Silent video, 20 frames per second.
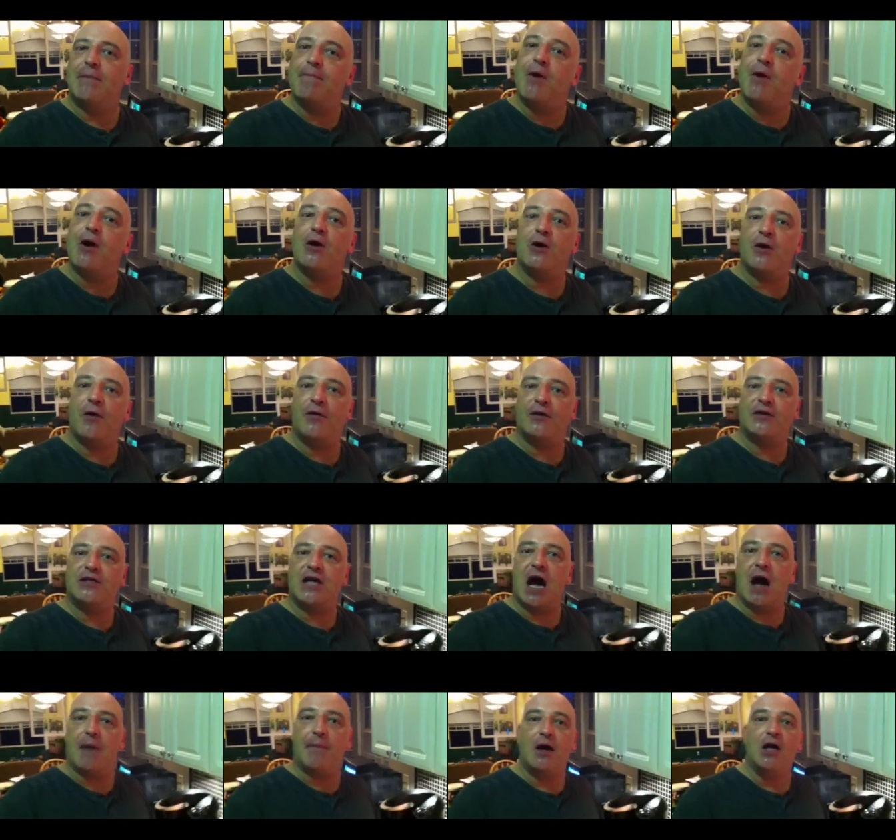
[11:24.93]
so it doesn't
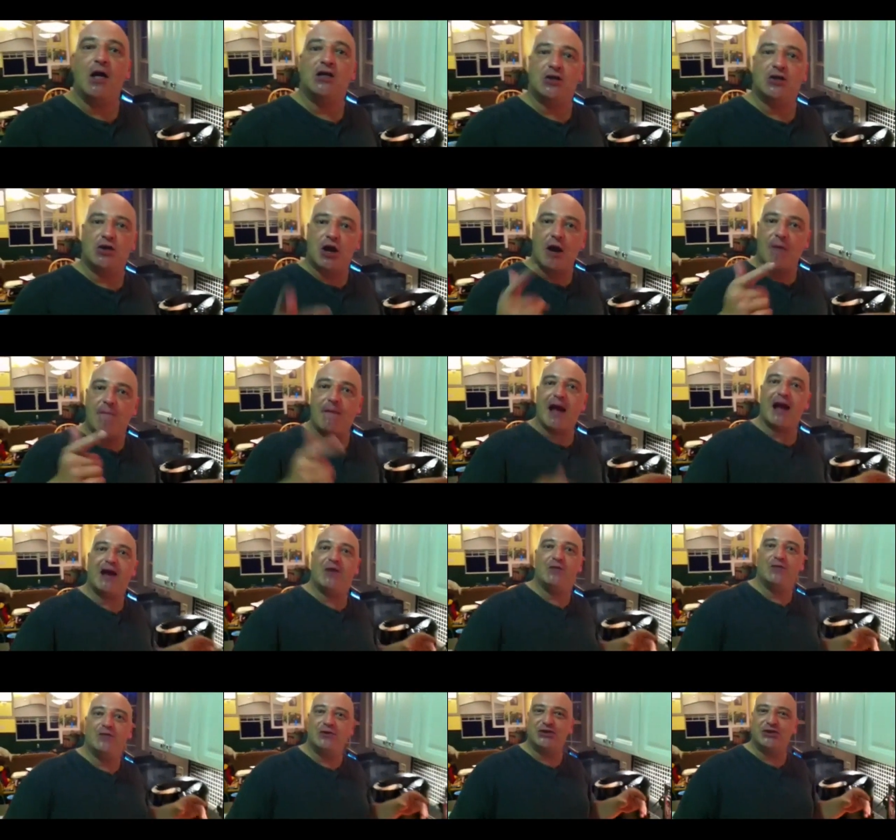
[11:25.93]
burn on the top.
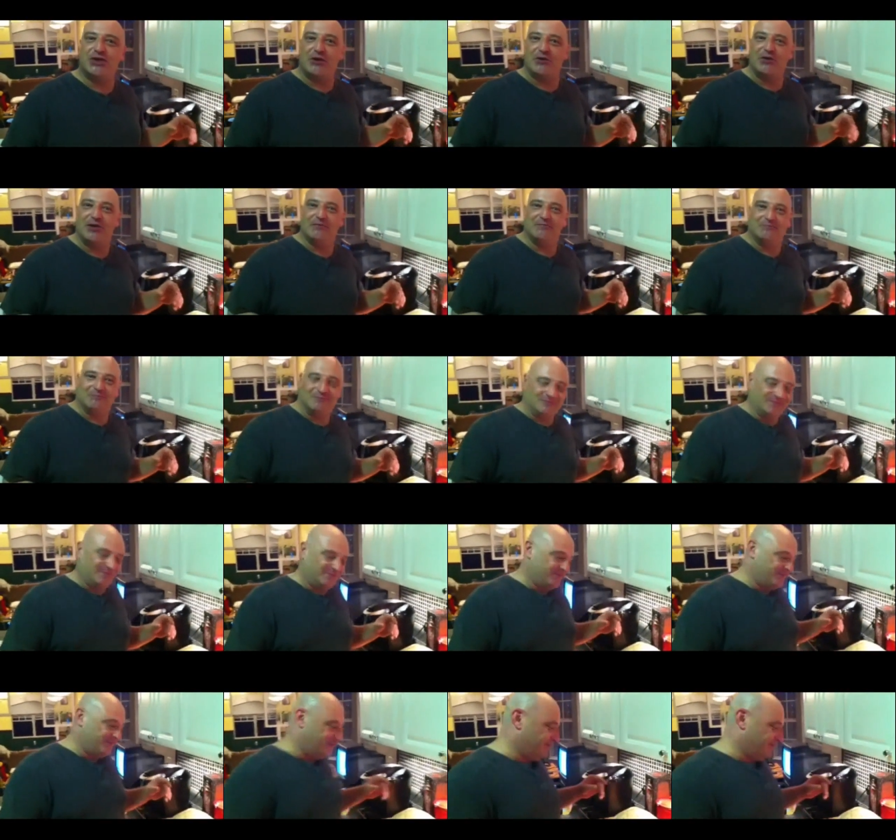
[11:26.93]
So come back and we'll show you.